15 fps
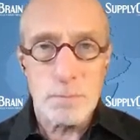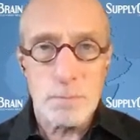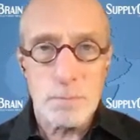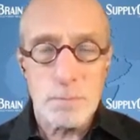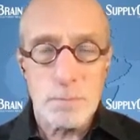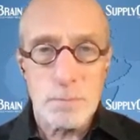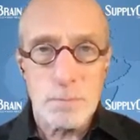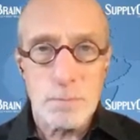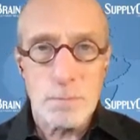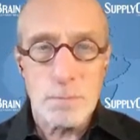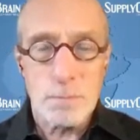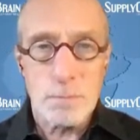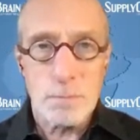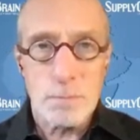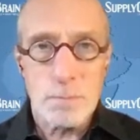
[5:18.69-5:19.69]

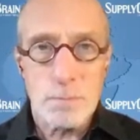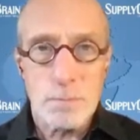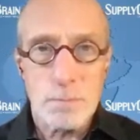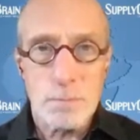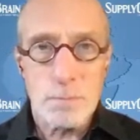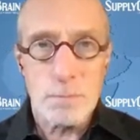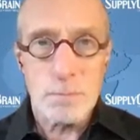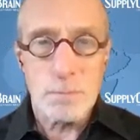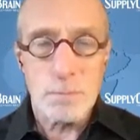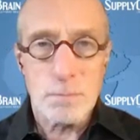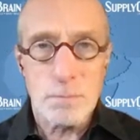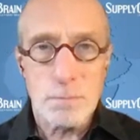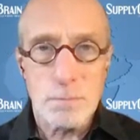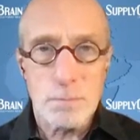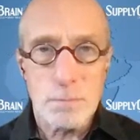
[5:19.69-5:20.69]

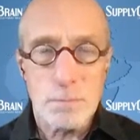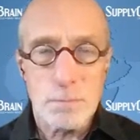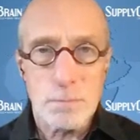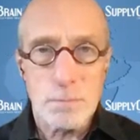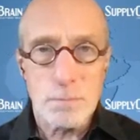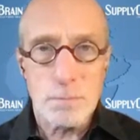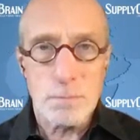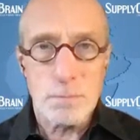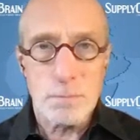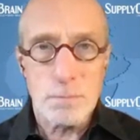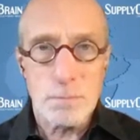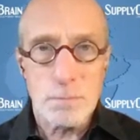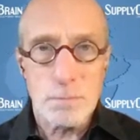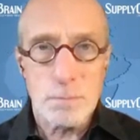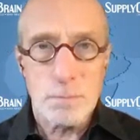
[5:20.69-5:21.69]

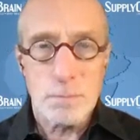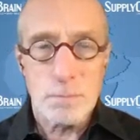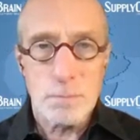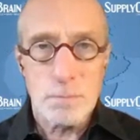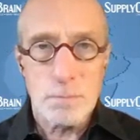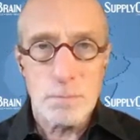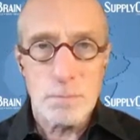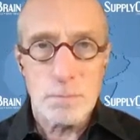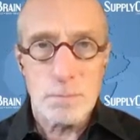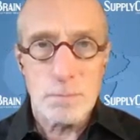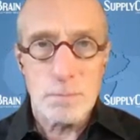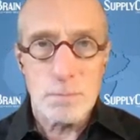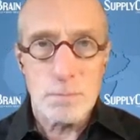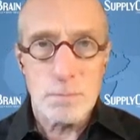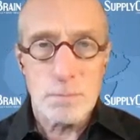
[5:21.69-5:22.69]

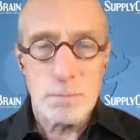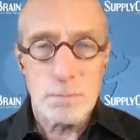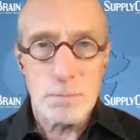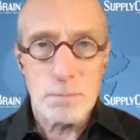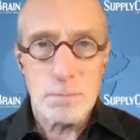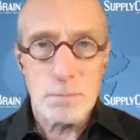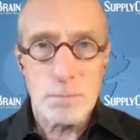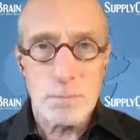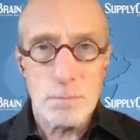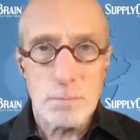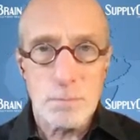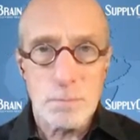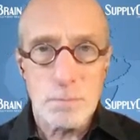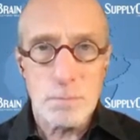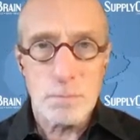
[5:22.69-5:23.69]

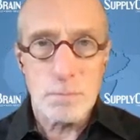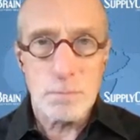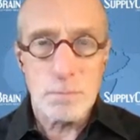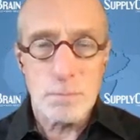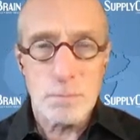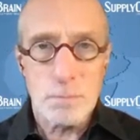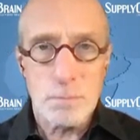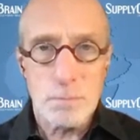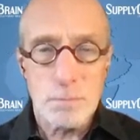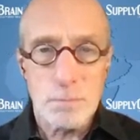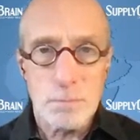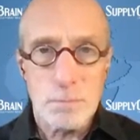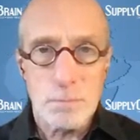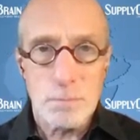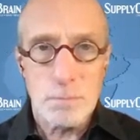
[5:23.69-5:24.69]

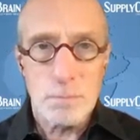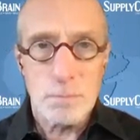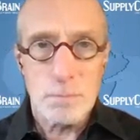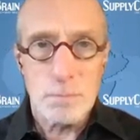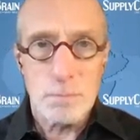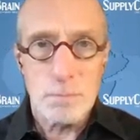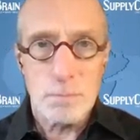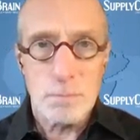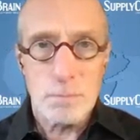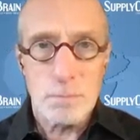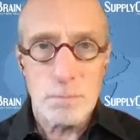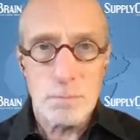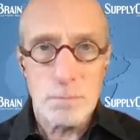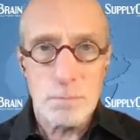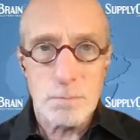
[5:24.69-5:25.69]

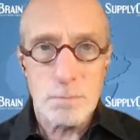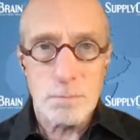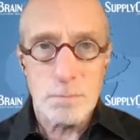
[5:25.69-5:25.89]
The person shown says nothing.